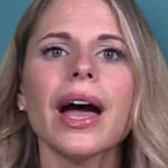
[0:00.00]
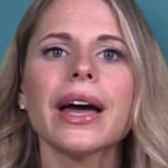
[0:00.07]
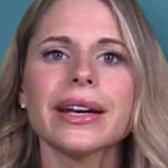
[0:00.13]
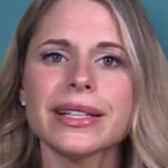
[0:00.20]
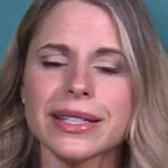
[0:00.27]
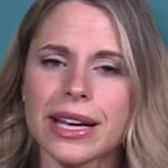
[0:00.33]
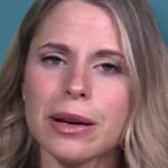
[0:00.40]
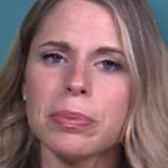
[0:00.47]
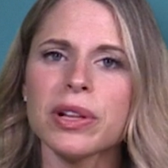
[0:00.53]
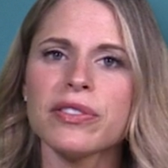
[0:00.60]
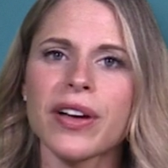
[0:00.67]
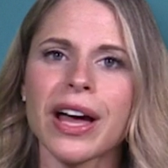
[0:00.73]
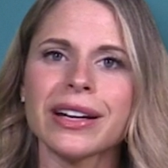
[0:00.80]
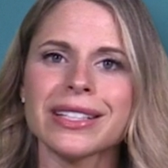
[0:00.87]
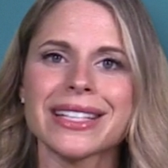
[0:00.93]
An example
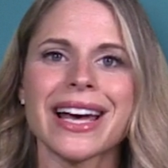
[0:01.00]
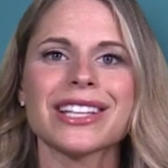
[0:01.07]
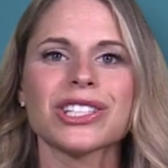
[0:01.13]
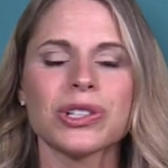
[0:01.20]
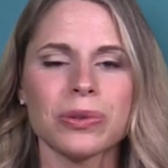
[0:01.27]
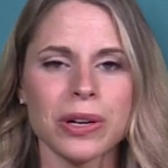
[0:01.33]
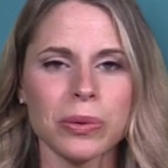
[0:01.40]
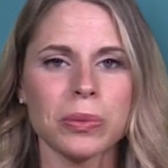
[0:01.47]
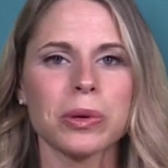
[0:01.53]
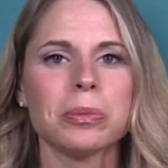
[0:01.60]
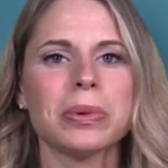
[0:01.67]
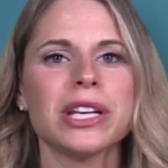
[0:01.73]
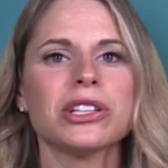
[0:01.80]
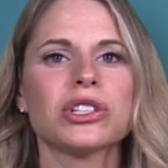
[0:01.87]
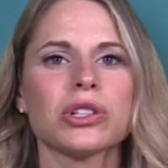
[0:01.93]
of how to test to it would
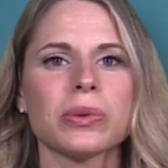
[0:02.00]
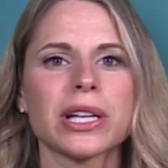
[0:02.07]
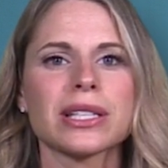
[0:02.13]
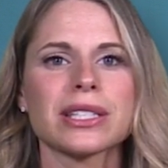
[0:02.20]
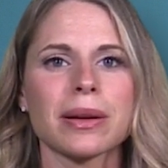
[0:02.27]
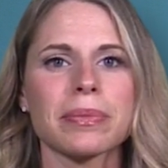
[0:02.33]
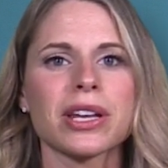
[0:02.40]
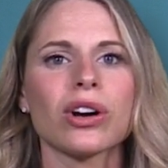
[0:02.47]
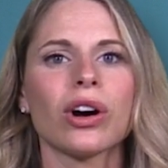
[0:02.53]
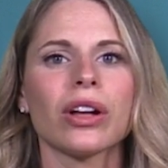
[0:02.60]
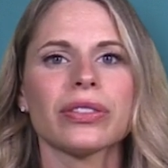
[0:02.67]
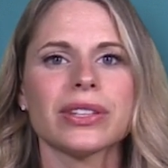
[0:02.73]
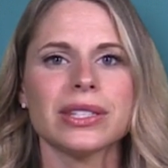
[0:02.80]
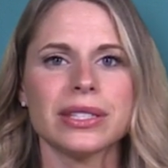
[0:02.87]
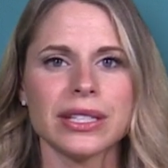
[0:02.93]
be doing something
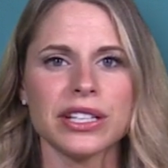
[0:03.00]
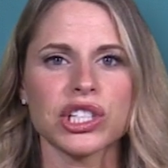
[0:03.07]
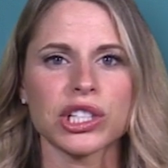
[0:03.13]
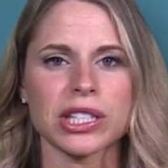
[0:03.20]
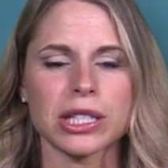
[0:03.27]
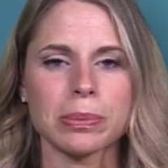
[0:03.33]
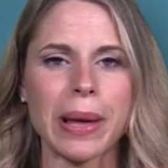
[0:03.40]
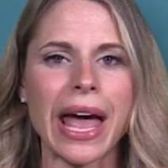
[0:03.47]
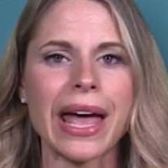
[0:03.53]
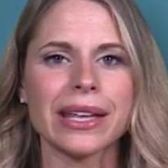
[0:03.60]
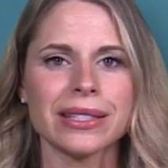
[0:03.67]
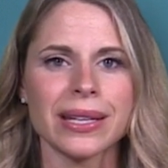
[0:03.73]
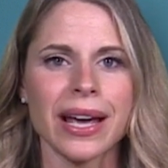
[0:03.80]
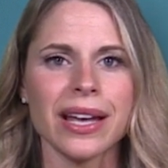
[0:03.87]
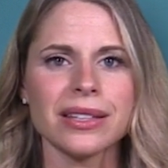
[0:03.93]
called the digit
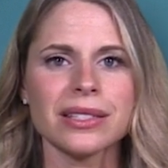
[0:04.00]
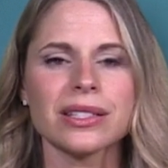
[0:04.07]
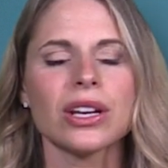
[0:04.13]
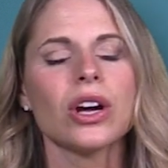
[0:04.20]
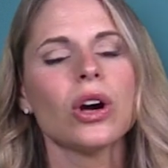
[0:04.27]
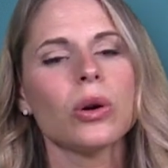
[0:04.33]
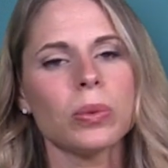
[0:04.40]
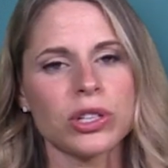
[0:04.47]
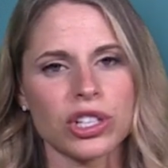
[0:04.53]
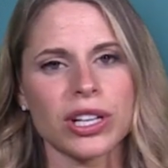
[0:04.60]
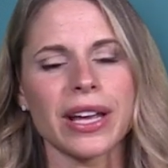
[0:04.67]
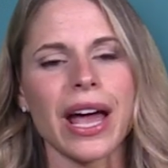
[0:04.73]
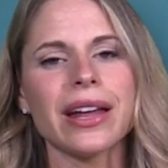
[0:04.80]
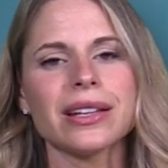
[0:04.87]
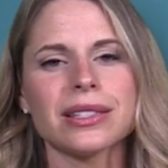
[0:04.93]
span test, which
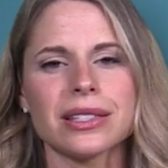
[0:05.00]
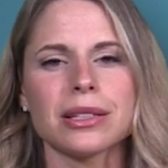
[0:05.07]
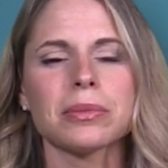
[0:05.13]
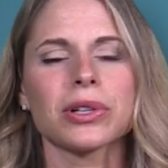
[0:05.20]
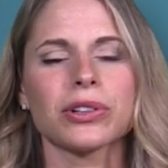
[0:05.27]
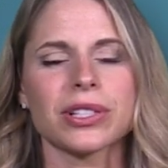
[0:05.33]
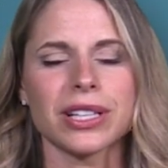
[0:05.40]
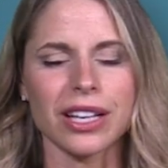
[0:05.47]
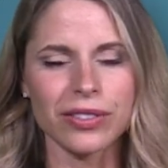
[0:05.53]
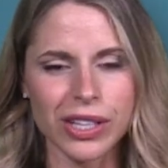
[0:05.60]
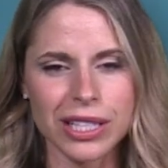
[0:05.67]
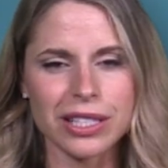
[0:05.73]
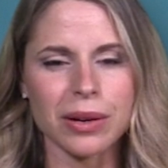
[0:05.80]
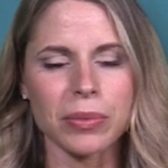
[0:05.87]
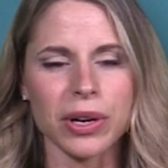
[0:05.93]
again is similar to
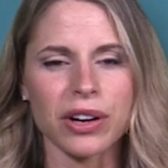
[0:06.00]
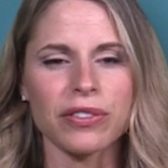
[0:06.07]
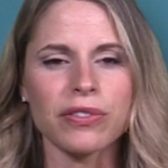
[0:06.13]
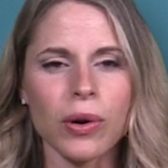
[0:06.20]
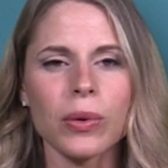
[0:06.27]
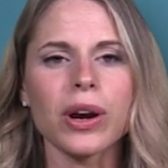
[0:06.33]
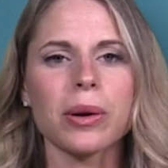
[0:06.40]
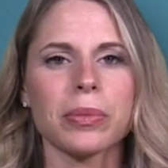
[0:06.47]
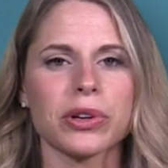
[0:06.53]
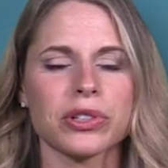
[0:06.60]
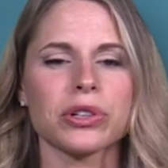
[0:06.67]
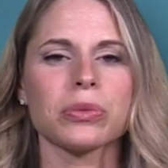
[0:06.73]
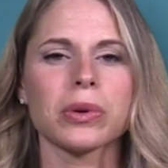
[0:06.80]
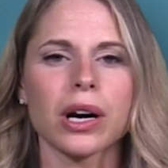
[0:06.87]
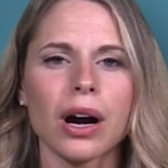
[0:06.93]
giving someone a phone number
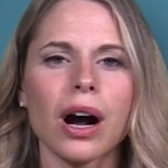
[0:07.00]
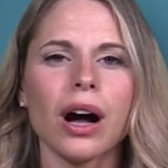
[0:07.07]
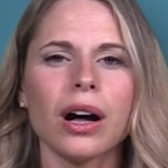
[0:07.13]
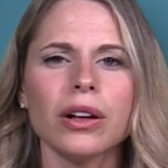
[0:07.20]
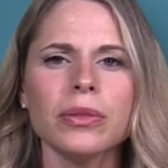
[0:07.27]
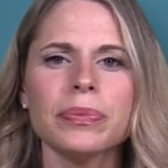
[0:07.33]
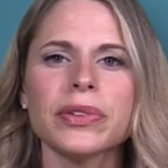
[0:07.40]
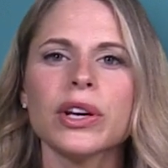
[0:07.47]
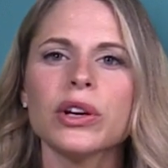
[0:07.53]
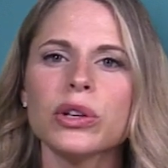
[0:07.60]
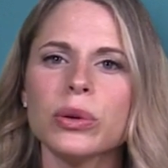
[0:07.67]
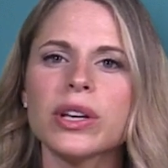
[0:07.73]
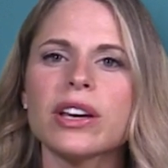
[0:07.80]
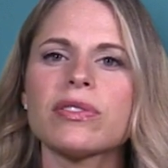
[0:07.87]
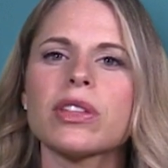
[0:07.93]
to recall.
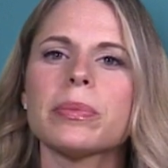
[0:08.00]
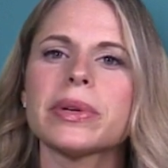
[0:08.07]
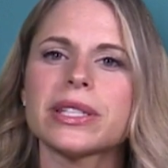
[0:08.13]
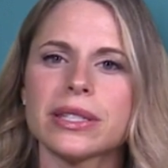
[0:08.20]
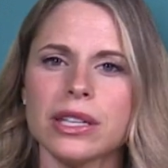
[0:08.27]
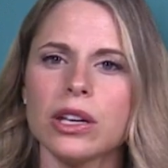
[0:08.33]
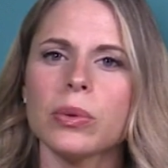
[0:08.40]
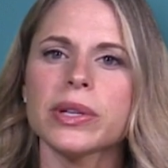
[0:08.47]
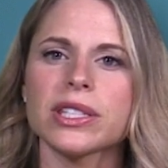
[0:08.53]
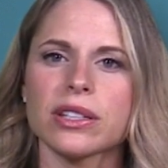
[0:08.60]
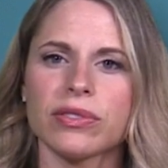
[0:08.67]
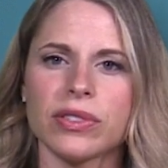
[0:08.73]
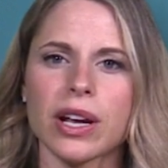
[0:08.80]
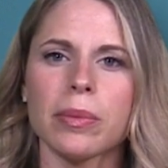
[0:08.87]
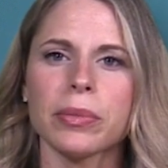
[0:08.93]
You give them a sequence
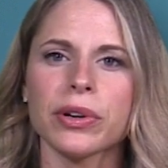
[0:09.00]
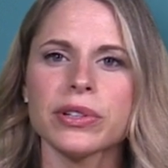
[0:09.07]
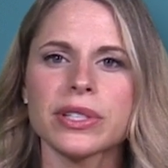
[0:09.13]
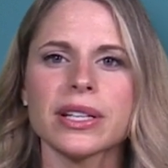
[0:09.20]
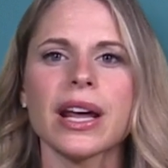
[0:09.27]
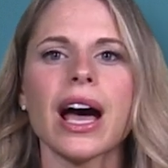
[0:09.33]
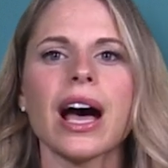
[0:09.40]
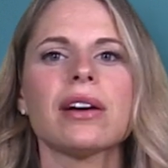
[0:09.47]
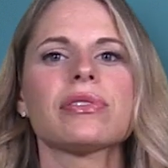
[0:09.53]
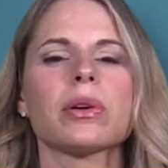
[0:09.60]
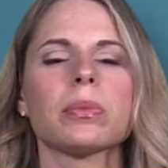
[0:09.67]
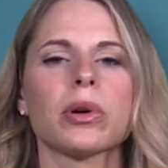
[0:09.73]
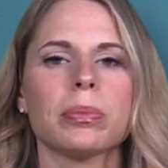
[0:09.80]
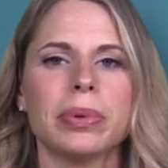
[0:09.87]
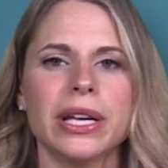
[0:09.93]
of numbers and have
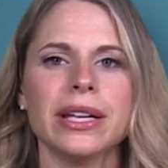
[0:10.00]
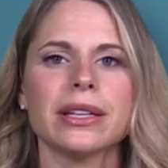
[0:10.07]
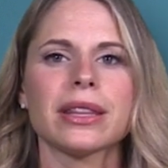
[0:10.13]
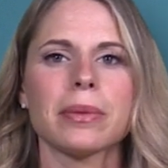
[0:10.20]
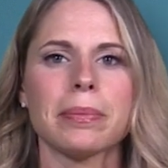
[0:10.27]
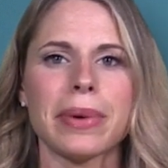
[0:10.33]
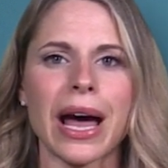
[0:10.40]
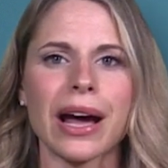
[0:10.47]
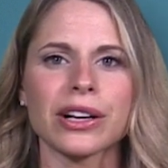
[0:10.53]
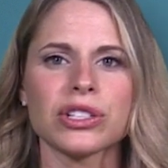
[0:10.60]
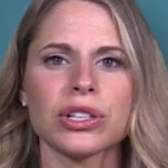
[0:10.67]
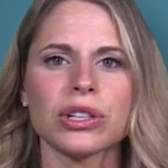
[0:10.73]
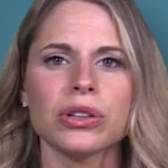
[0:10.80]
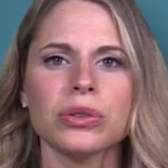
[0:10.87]
them repeat them back to